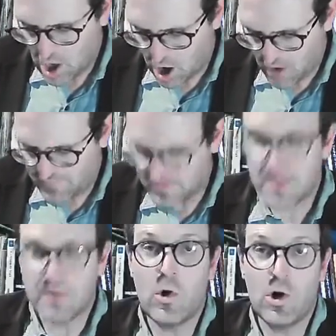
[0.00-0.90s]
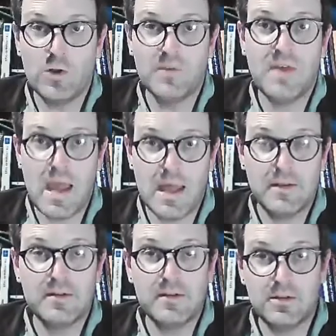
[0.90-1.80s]
off at the world's
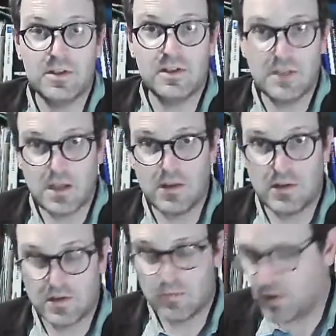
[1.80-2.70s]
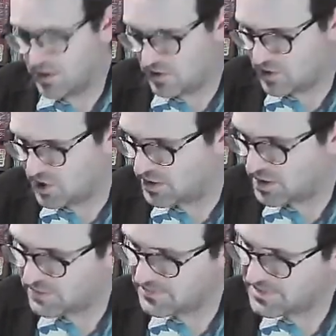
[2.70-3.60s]
end. So she's telling us where she
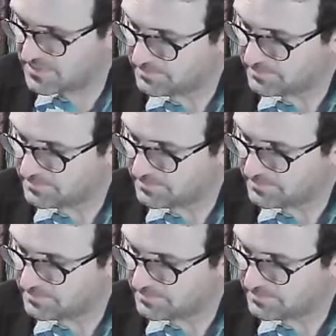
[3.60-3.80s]
lives.